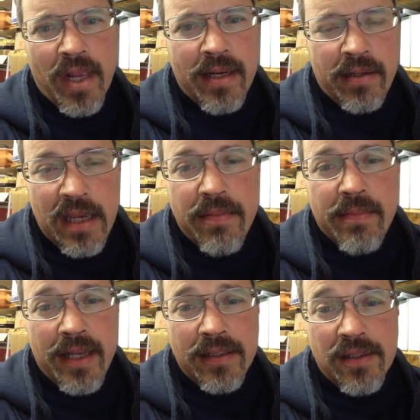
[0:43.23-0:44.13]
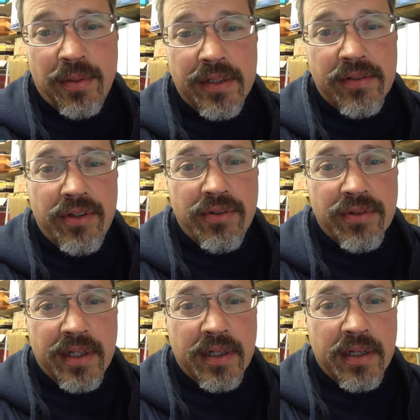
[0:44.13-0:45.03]
Now, keep in mind, these police are
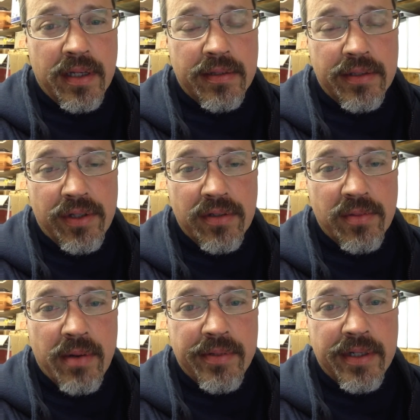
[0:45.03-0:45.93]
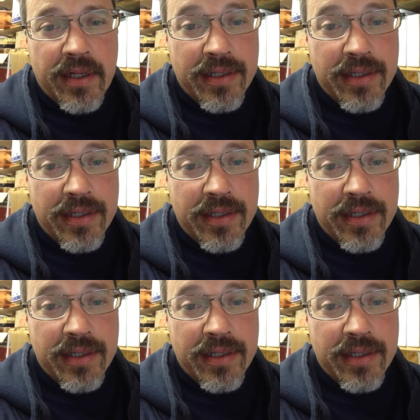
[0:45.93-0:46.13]
using, the Sheriff's Department